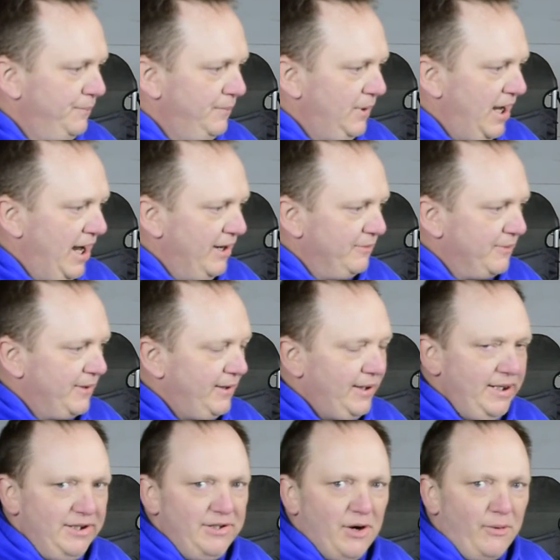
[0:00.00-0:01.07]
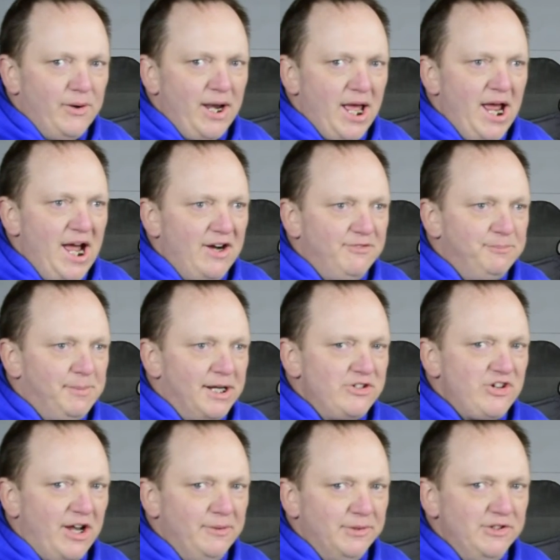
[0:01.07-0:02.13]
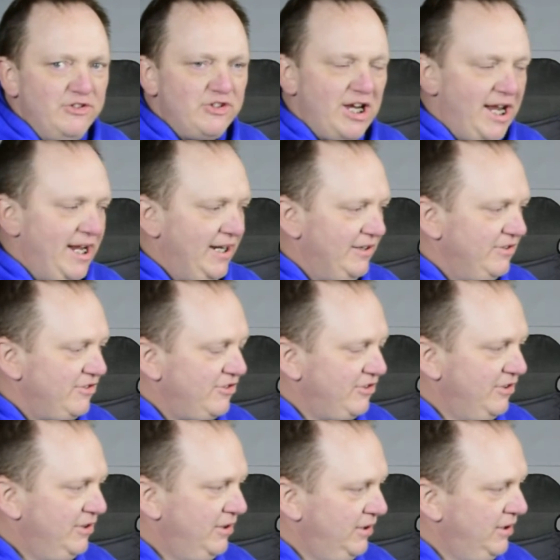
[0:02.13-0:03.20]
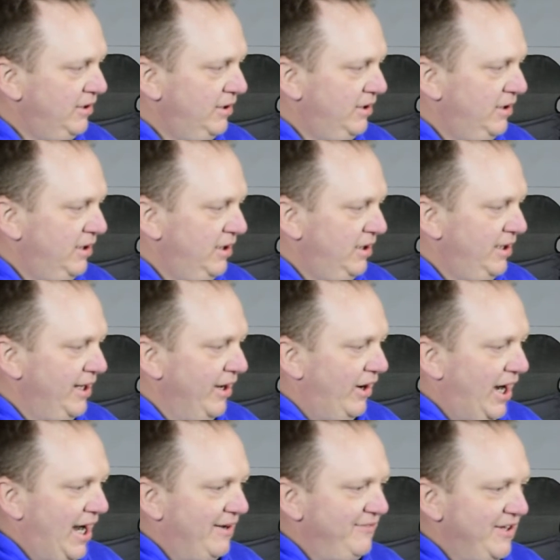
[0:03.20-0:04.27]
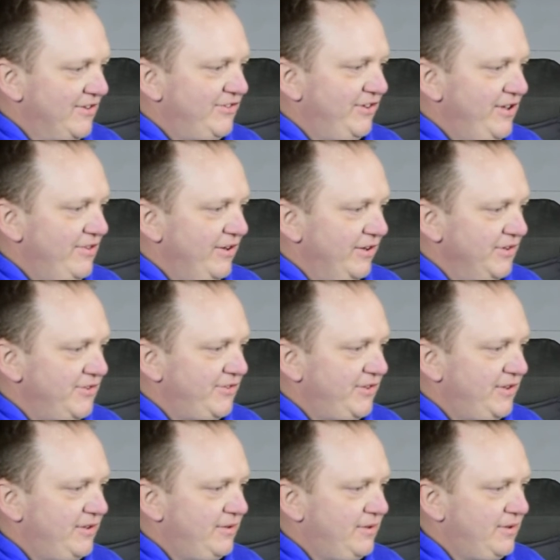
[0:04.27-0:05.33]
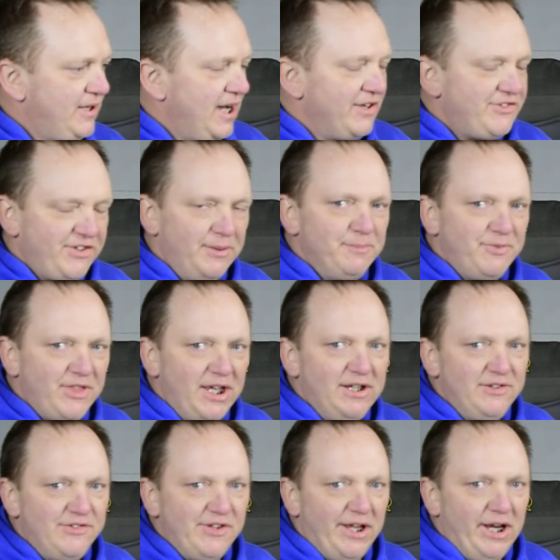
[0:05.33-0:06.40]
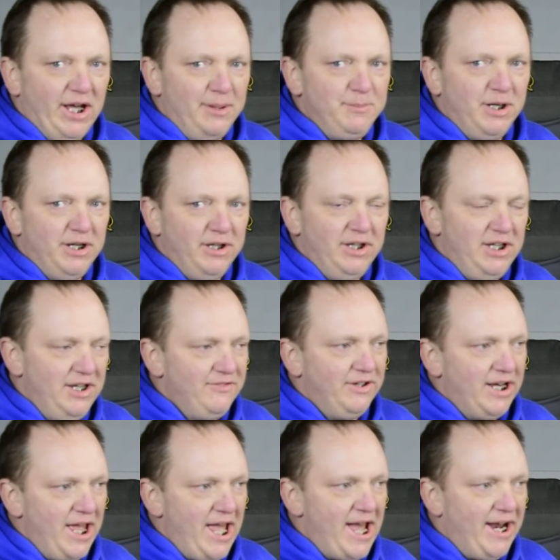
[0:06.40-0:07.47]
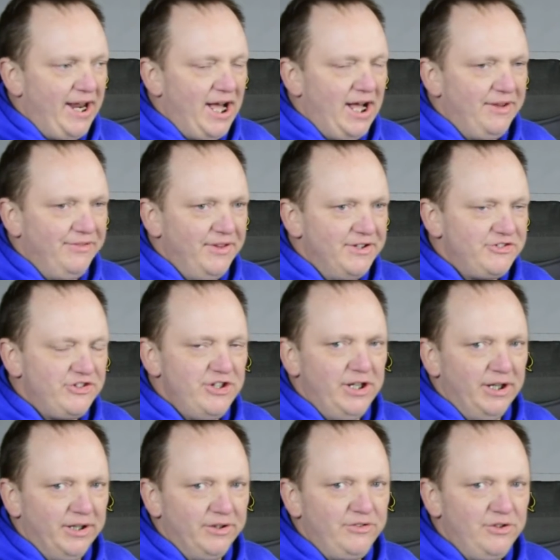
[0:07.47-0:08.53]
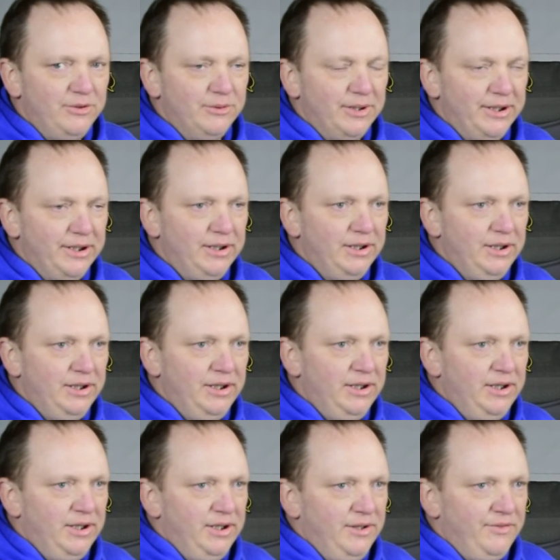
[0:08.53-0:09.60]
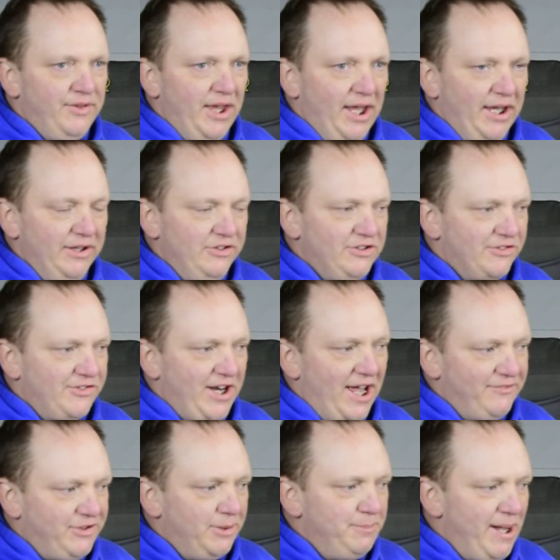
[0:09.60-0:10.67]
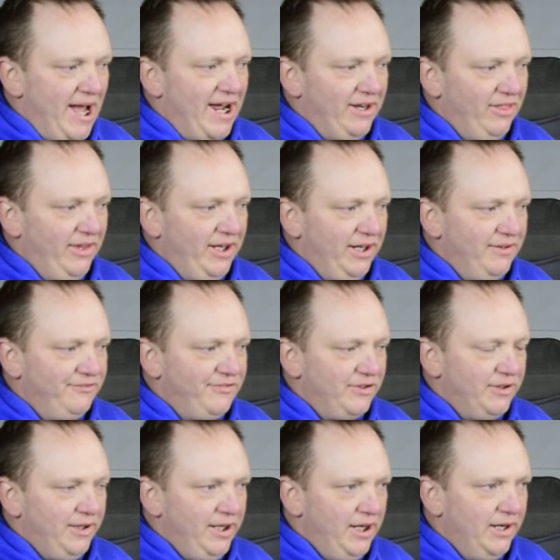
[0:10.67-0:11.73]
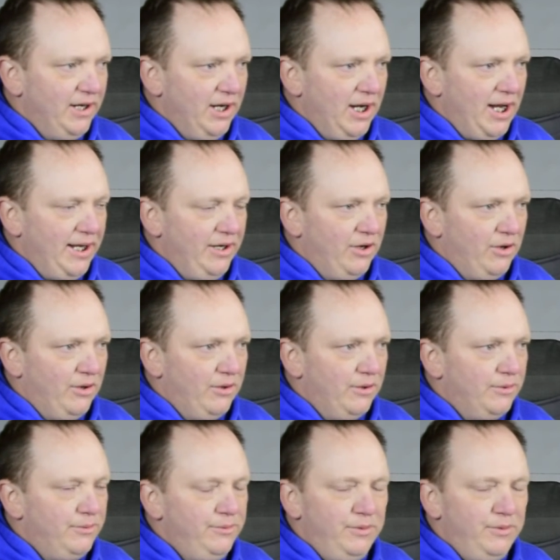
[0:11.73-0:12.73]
I really don't have much I would change. Obviously there's custom things that I'm going to even add on this year to it, that just after paddling it for a year, I know